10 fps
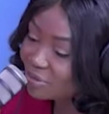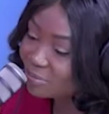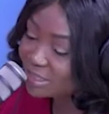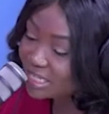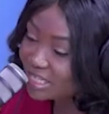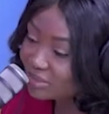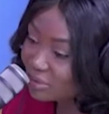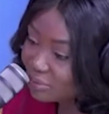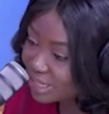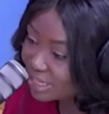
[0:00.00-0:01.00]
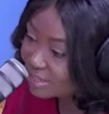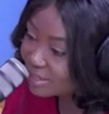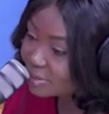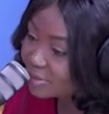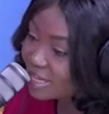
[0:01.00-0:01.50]
social media is not
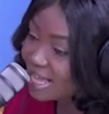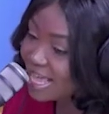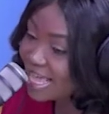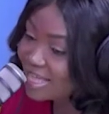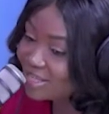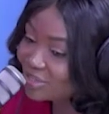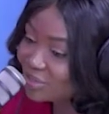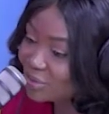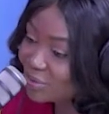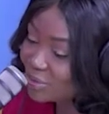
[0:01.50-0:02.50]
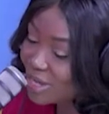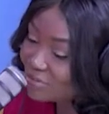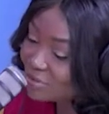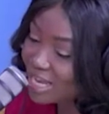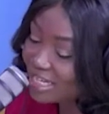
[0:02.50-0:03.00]
real and, you
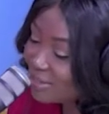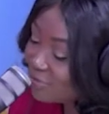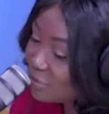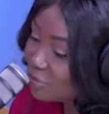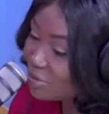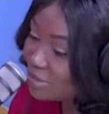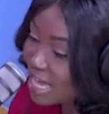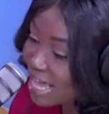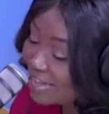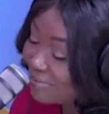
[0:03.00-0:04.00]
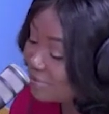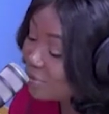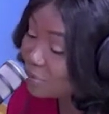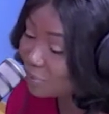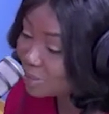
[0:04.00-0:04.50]
have to go and live your real life.
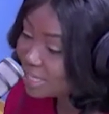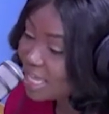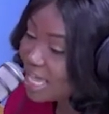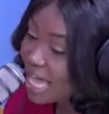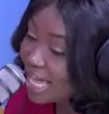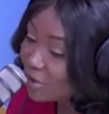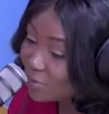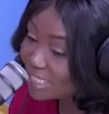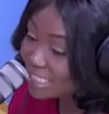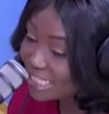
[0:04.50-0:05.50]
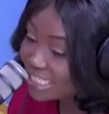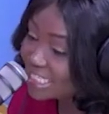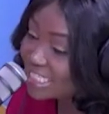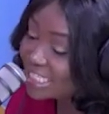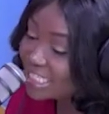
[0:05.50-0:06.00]
I always say
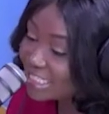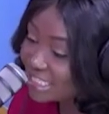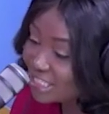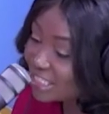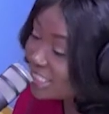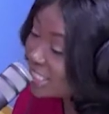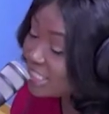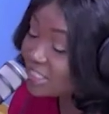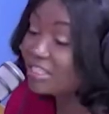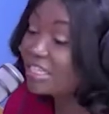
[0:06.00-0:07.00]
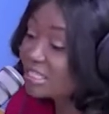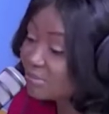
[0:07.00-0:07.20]
this, the digital